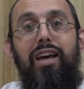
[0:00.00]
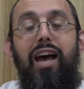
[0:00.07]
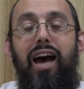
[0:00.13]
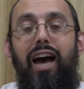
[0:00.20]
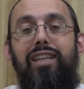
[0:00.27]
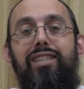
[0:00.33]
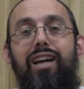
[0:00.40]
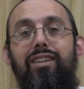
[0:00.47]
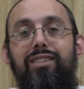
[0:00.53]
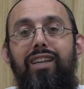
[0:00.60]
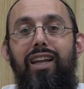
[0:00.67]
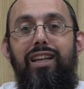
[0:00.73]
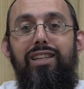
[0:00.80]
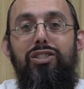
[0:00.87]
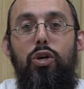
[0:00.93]
Chazal
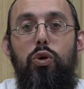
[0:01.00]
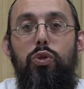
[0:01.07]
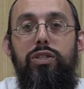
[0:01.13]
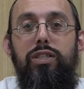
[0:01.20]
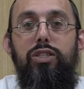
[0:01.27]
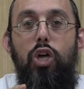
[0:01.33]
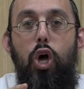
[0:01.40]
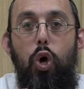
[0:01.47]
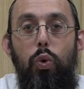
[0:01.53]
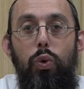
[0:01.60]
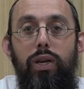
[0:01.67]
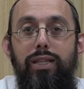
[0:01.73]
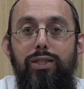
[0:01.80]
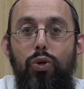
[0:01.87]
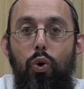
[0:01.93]
tell us though, this is
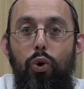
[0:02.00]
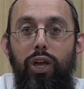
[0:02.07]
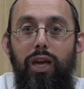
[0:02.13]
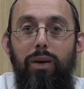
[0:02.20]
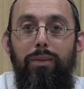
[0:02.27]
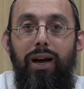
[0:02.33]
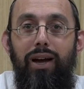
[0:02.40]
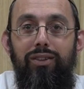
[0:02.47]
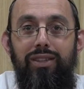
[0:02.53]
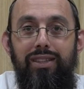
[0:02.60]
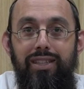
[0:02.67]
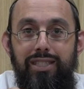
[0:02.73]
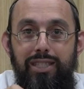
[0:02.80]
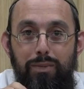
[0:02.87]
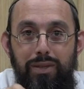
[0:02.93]
only talking about
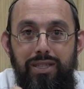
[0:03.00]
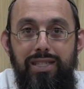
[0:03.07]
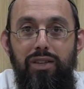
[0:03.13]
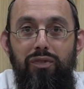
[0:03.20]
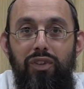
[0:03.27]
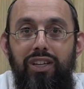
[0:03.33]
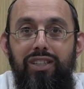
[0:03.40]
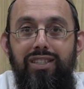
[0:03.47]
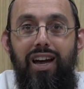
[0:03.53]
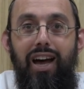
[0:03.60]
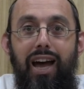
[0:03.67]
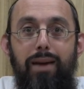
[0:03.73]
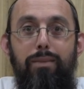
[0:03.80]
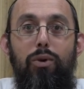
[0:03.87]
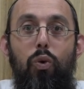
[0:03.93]
the specific
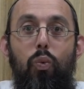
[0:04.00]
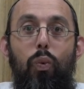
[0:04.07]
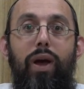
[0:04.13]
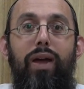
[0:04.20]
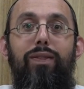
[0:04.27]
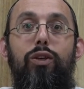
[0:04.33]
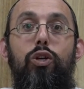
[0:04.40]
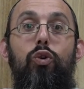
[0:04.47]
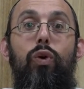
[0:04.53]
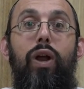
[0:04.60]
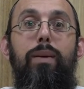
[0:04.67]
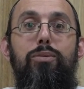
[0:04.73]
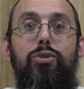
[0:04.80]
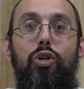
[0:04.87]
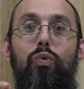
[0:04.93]
time when the
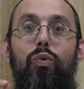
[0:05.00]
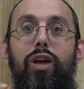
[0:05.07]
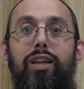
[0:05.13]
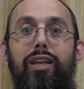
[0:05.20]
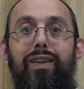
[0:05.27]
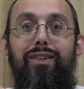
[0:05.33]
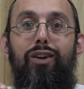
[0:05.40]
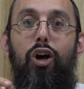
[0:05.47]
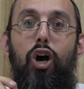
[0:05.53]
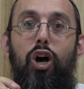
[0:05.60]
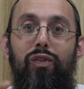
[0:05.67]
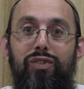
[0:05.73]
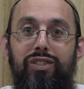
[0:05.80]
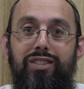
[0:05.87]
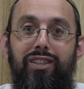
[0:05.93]
grapes are ready and they're
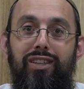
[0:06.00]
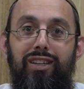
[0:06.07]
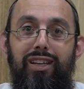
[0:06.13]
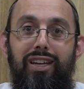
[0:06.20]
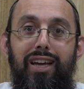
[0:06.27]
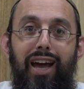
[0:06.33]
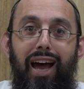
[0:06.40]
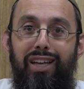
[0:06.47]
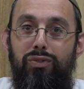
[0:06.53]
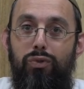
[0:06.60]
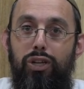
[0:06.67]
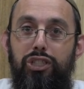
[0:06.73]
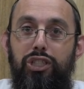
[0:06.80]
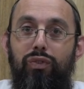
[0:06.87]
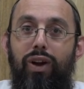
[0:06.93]
harvesting. As
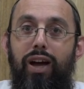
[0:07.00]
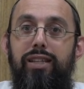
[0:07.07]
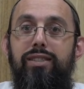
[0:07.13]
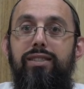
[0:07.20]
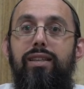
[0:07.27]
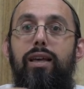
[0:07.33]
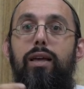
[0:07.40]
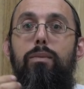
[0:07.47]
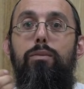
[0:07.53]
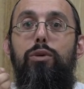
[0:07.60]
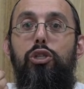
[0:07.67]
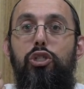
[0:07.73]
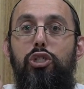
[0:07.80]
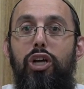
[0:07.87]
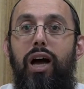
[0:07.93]
Rashi writes,
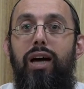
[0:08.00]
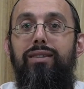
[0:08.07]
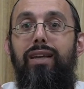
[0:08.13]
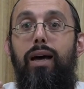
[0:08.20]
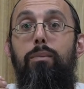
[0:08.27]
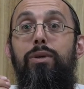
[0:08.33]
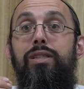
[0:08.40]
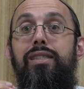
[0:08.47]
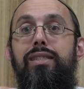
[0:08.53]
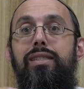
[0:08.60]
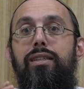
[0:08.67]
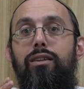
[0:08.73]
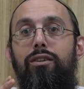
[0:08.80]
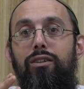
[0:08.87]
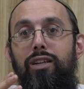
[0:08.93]
b'shat
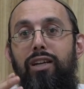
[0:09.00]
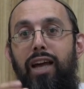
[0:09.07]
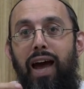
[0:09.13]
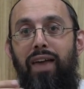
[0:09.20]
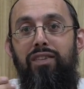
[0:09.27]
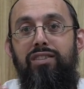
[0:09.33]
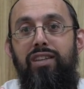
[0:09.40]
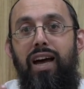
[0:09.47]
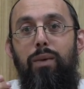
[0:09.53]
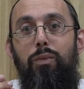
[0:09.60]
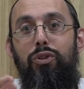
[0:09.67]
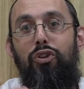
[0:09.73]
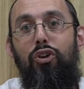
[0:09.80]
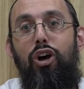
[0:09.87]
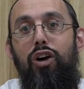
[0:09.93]
habatzir, at the time when
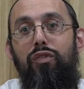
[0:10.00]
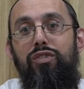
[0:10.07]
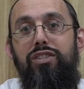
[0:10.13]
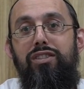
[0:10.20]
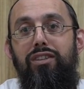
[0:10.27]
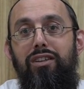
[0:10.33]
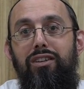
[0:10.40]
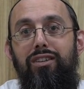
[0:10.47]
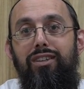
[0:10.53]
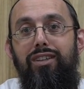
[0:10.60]
you're harvesting.